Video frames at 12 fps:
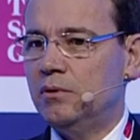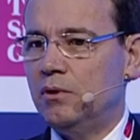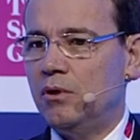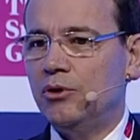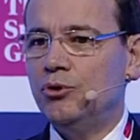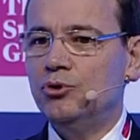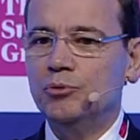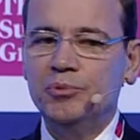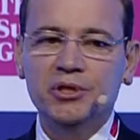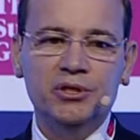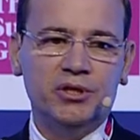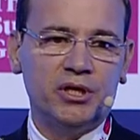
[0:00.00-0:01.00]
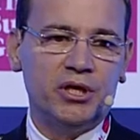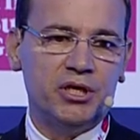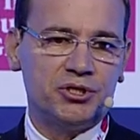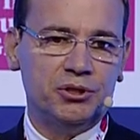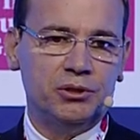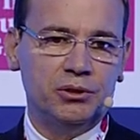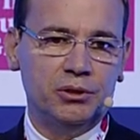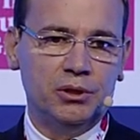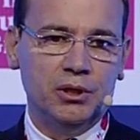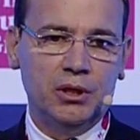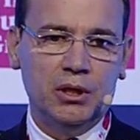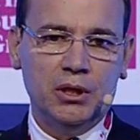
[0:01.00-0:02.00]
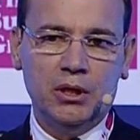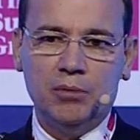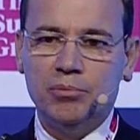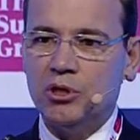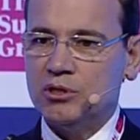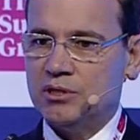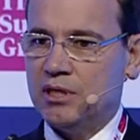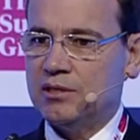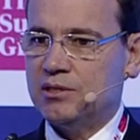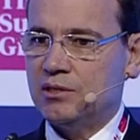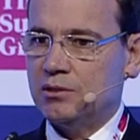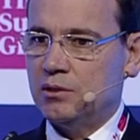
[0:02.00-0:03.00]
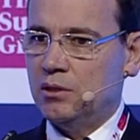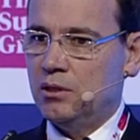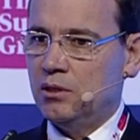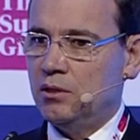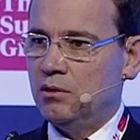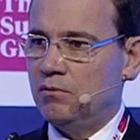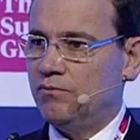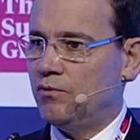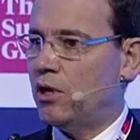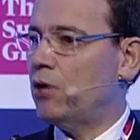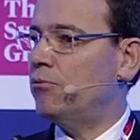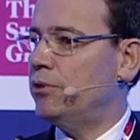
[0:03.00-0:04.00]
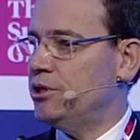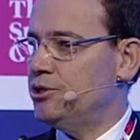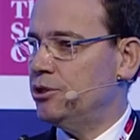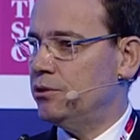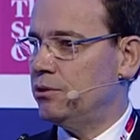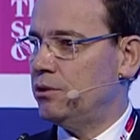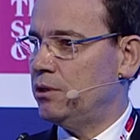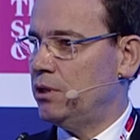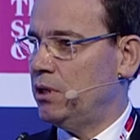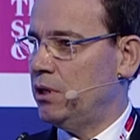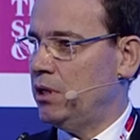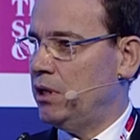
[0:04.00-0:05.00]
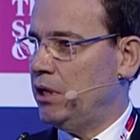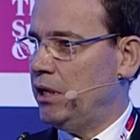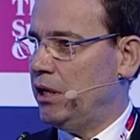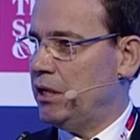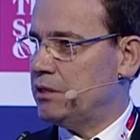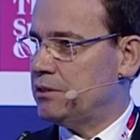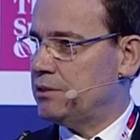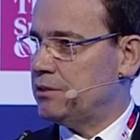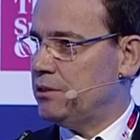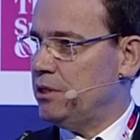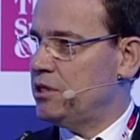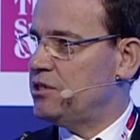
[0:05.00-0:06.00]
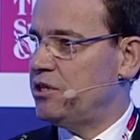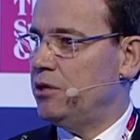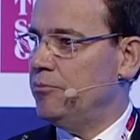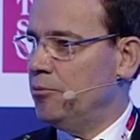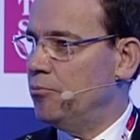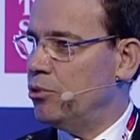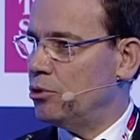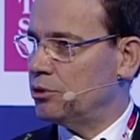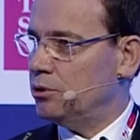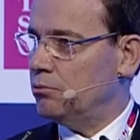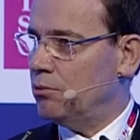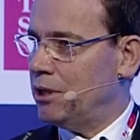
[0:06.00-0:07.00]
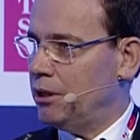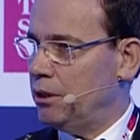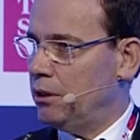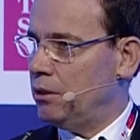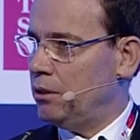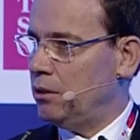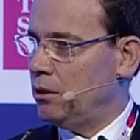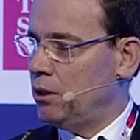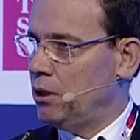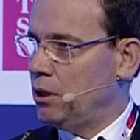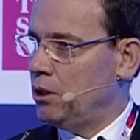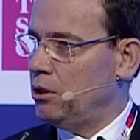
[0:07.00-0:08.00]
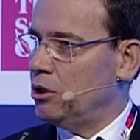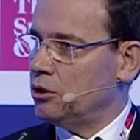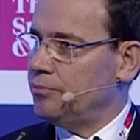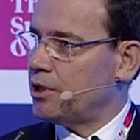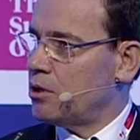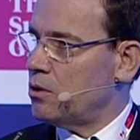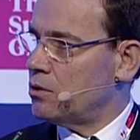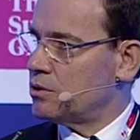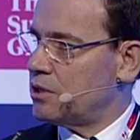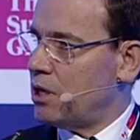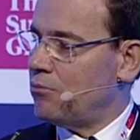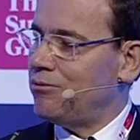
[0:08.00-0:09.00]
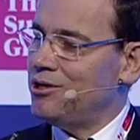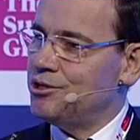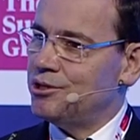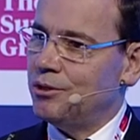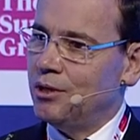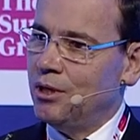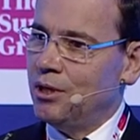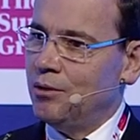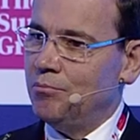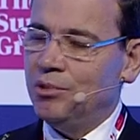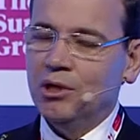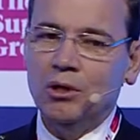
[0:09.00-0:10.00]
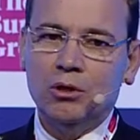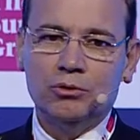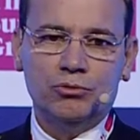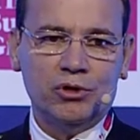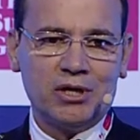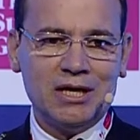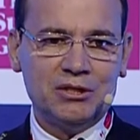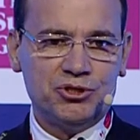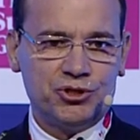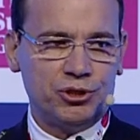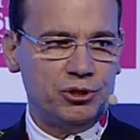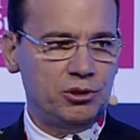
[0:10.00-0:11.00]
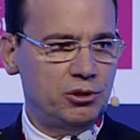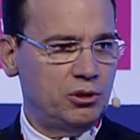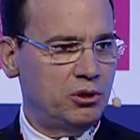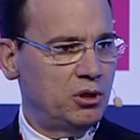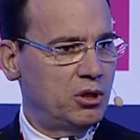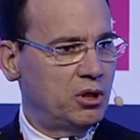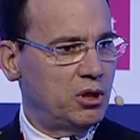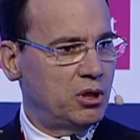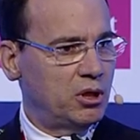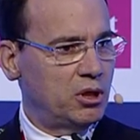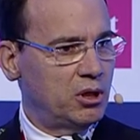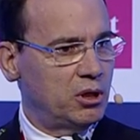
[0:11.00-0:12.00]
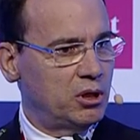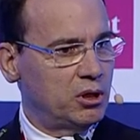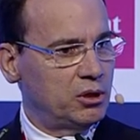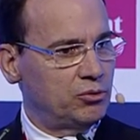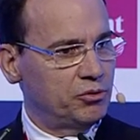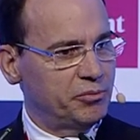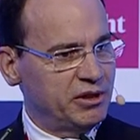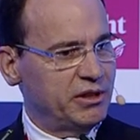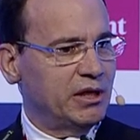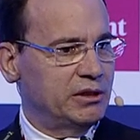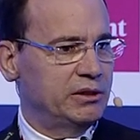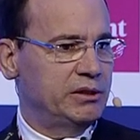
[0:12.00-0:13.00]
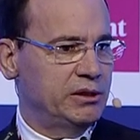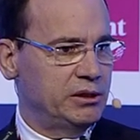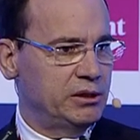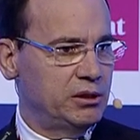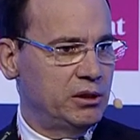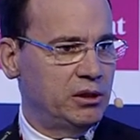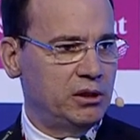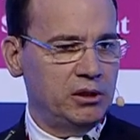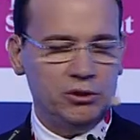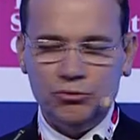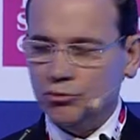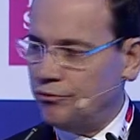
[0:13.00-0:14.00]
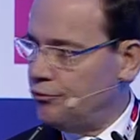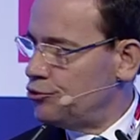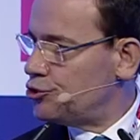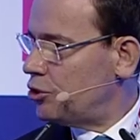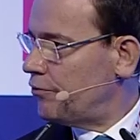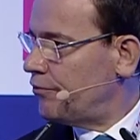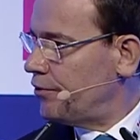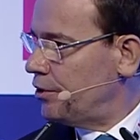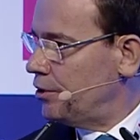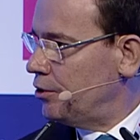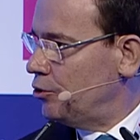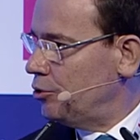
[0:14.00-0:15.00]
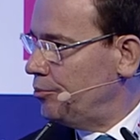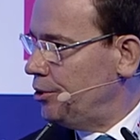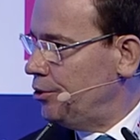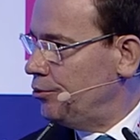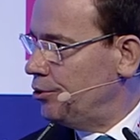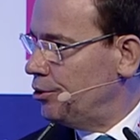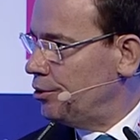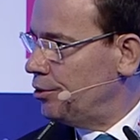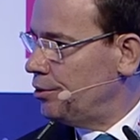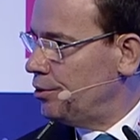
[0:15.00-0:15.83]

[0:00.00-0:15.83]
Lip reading: on the European integration process for our region as extremely important one, not because our region belongs to the culture, to the mentality, and to the future of the European Union,